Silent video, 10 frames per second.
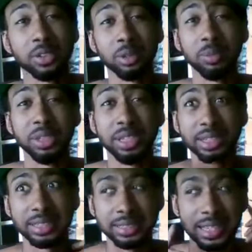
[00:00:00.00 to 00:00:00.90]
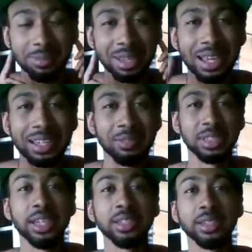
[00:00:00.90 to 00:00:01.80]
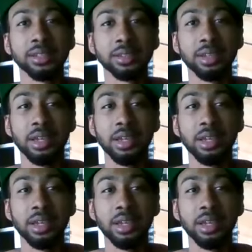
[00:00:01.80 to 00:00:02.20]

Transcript: You're going to be in that same line of thinking.